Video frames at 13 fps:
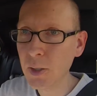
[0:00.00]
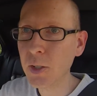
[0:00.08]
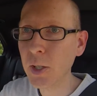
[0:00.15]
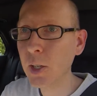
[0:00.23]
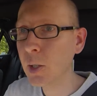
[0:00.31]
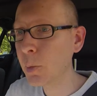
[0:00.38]

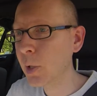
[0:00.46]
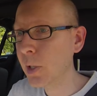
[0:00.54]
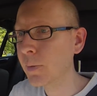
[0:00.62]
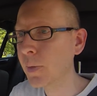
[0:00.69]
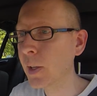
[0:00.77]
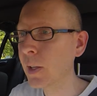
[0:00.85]
center, but
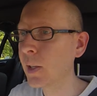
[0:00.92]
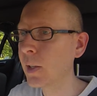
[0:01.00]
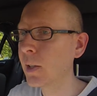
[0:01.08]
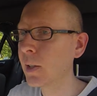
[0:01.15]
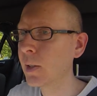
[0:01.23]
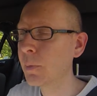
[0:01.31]

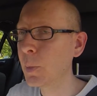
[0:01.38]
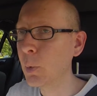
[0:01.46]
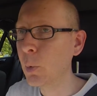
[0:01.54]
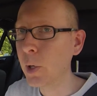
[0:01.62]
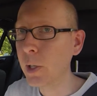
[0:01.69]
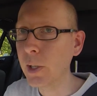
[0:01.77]

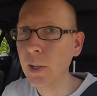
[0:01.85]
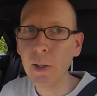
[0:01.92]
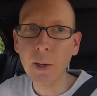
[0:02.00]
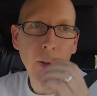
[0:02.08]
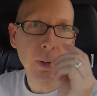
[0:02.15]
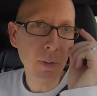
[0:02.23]
what are you gonna
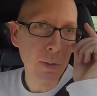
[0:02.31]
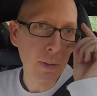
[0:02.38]
do?